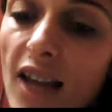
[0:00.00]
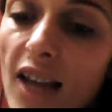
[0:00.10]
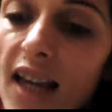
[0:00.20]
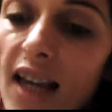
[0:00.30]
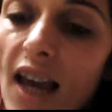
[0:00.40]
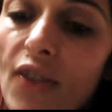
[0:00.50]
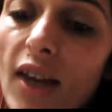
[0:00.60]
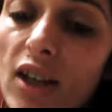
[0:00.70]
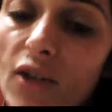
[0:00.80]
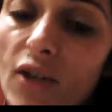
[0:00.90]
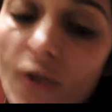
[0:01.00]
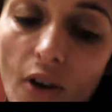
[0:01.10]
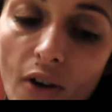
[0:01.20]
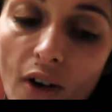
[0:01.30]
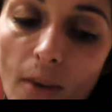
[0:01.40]
Take care. Thank you
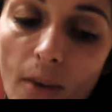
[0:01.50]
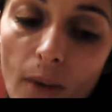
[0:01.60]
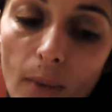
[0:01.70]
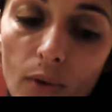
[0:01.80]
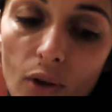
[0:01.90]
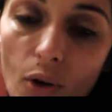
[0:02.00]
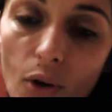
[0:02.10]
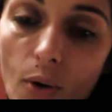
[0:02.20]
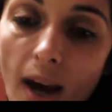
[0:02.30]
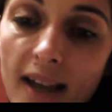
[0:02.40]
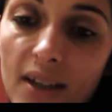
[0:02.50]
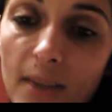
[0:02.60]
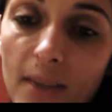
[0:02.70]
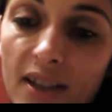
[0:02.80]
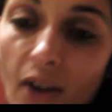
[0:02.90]
for coming on the call. Okay. And I'm
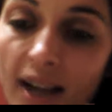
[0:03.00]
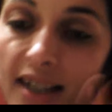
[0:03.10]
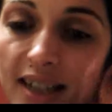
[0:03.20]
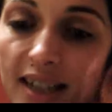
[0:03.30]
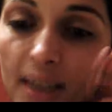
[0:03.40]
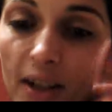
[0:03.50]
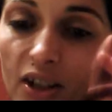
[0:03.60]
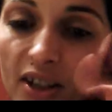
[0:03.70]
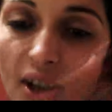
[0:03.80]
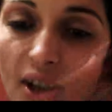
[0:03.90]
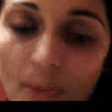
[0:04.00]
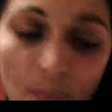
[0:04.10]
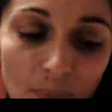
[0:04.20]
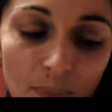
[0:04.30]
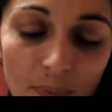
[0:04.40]
excited and speak to you soon.
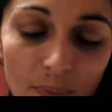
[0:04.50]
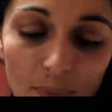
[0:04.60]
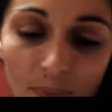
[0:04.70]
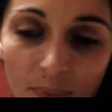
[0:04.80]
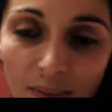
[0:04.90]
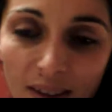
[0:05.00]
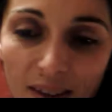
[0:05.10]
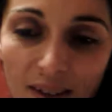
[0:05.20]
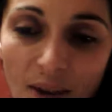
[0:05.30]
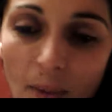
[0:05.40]
Right, bye.